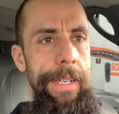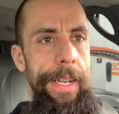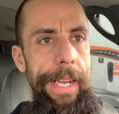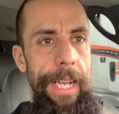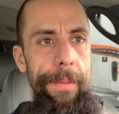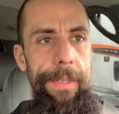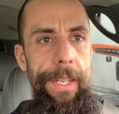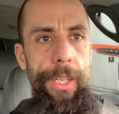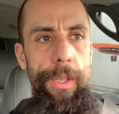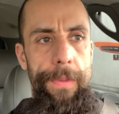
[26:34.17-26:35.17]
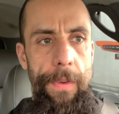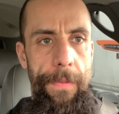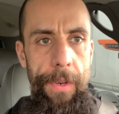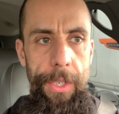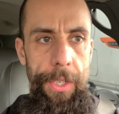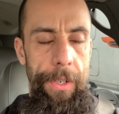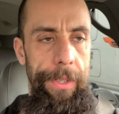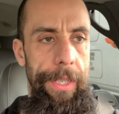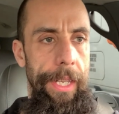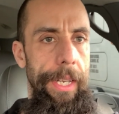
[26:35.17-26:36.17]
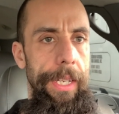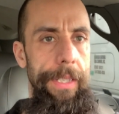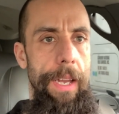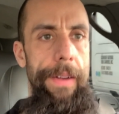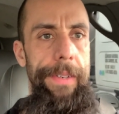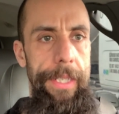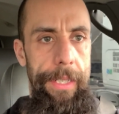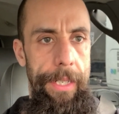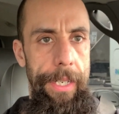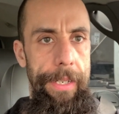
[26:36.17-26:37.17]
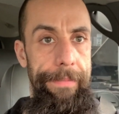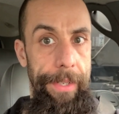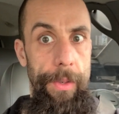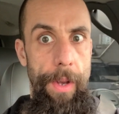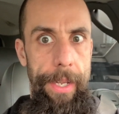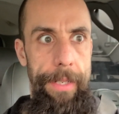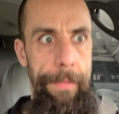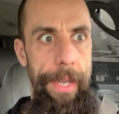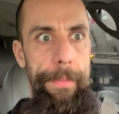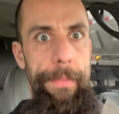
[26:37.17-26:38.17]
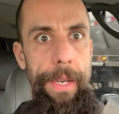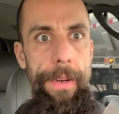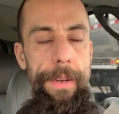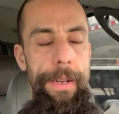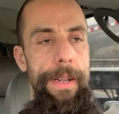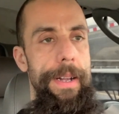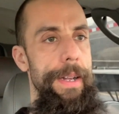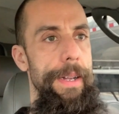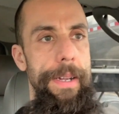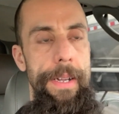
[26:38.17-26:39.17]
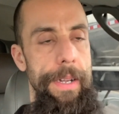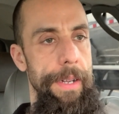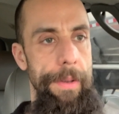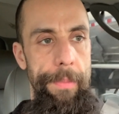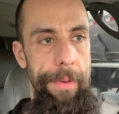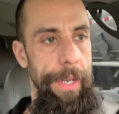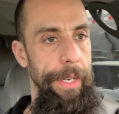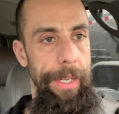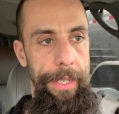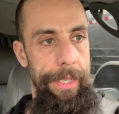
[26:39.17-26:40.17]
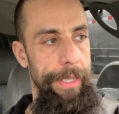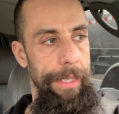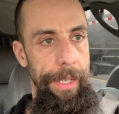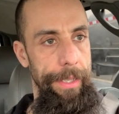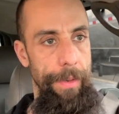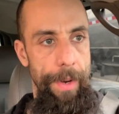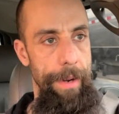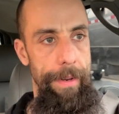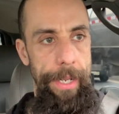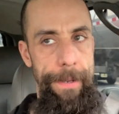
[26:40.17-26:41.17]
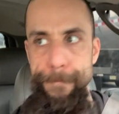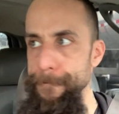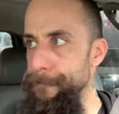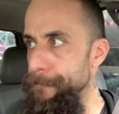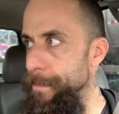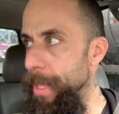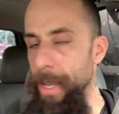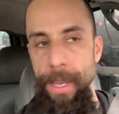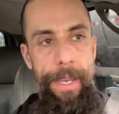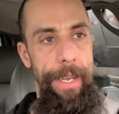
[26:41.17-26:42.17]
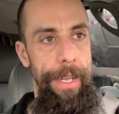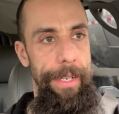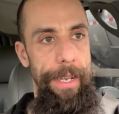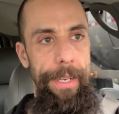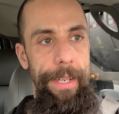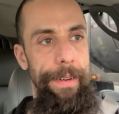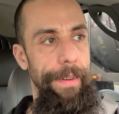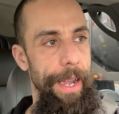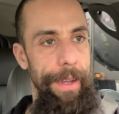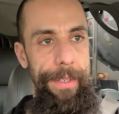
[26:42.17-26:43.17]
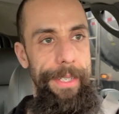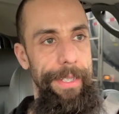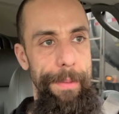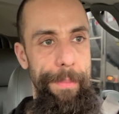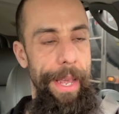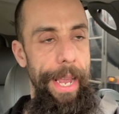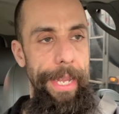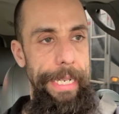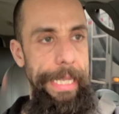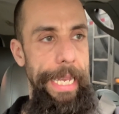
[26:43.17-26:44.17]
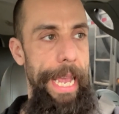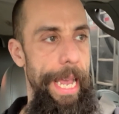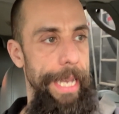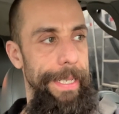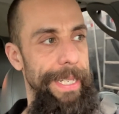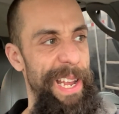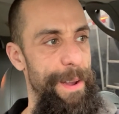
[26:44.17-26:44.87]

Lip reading: It comes in useful for certain things, obviously. That's why it's made bigger. But it's a rarity. And lugging it around is just a pain in the ass.